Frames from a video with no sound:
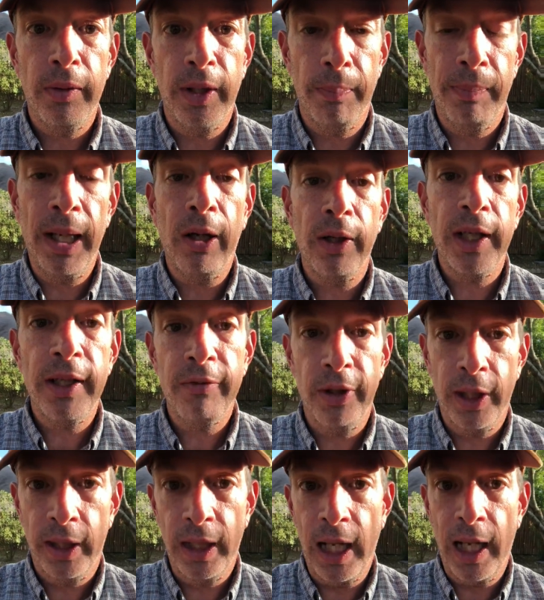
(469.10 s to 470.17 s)
the belt
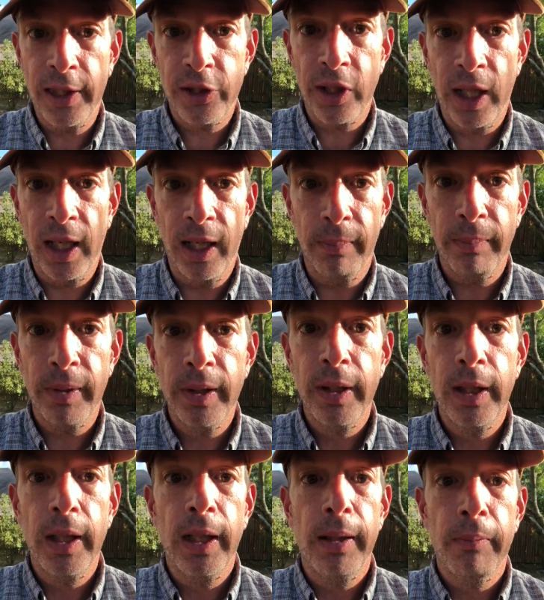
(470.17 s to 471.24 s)
even a notch up.
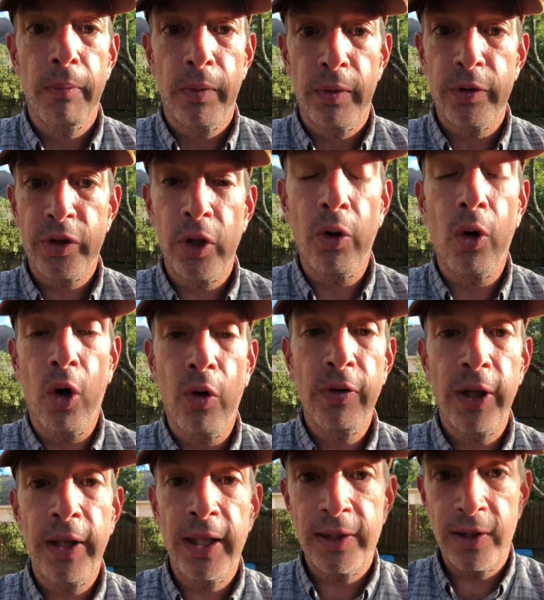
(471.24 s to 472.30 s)
So
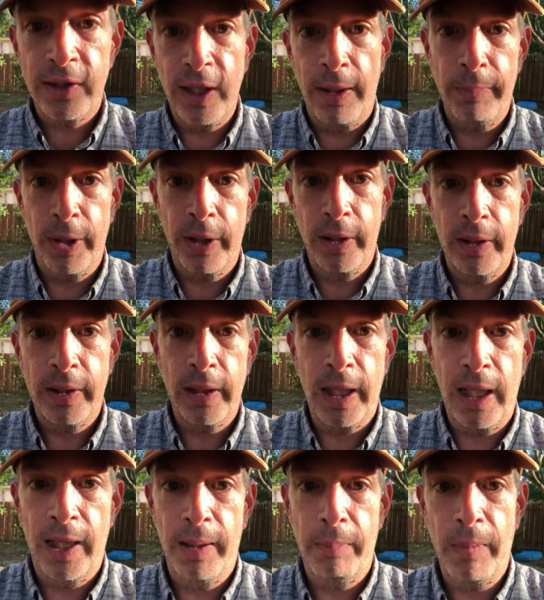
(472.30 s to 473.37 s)
over this summer,
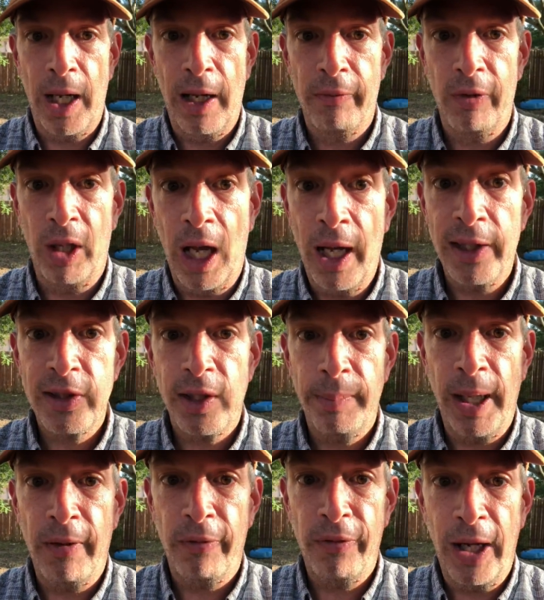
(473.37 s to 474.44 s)
I've lost
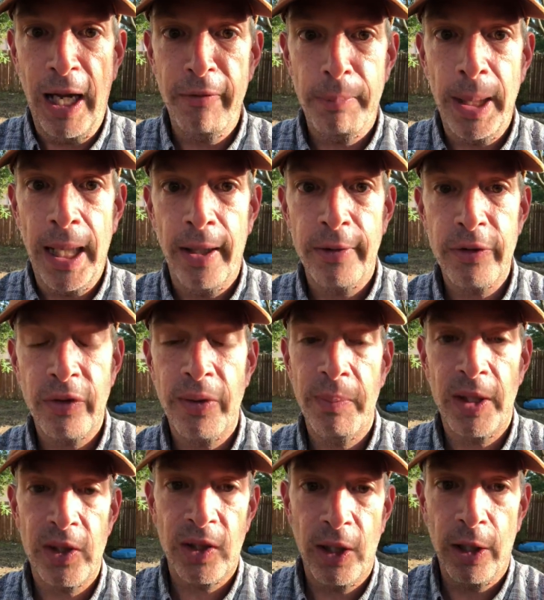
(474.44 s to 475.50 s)
about 5 pounds from
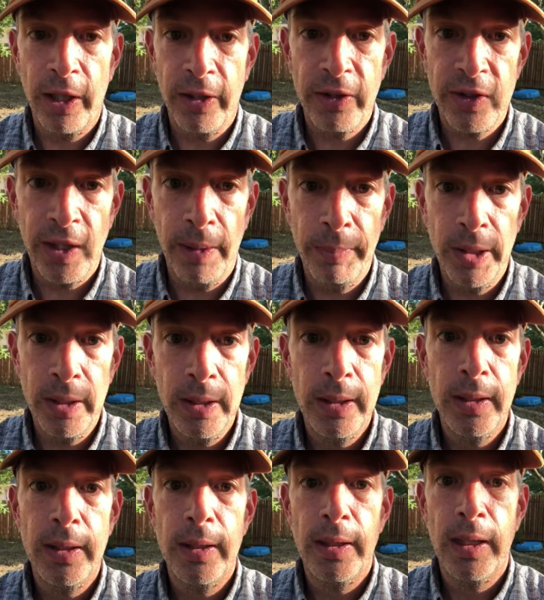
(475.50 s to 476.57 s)
the start of the summer.
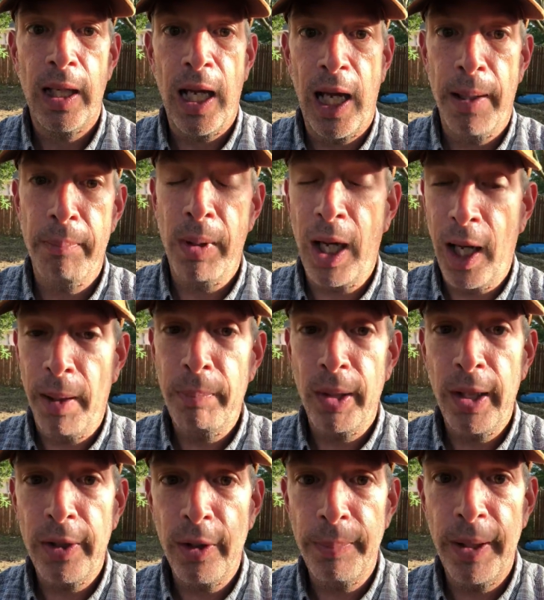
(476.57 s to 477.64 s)
I'm up a
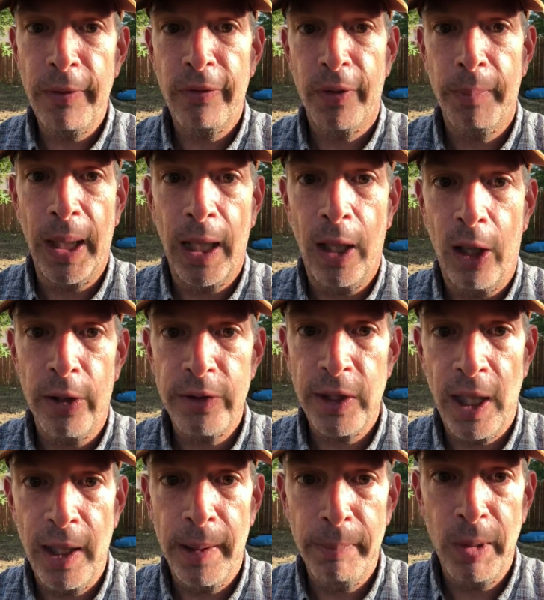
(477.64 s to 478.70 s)
little bit from my
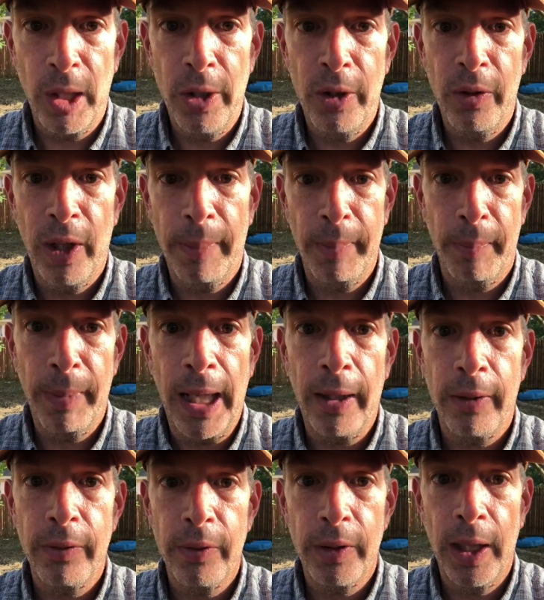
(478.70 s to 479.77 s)
all-time low. I'm
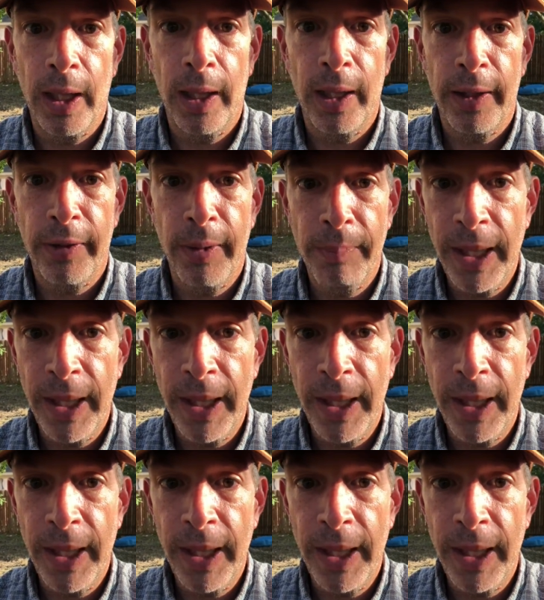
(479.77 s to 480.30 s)
about the